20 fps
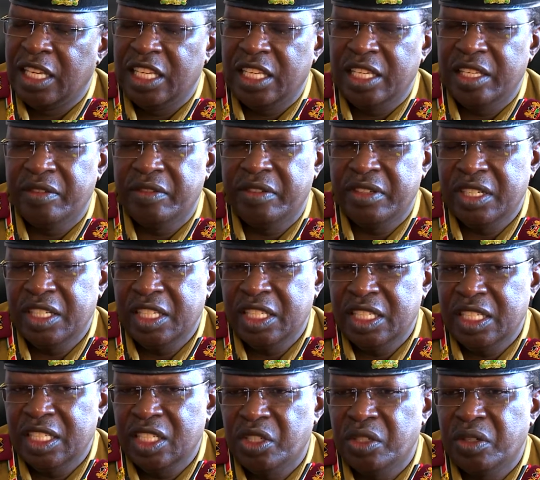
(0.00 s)
even
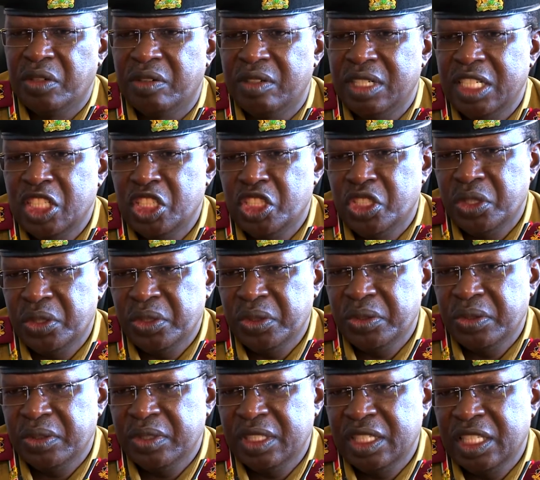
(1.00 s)
the local
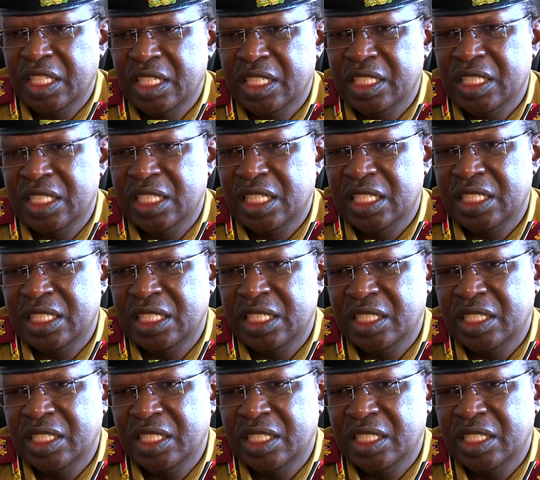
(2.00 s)
NGO that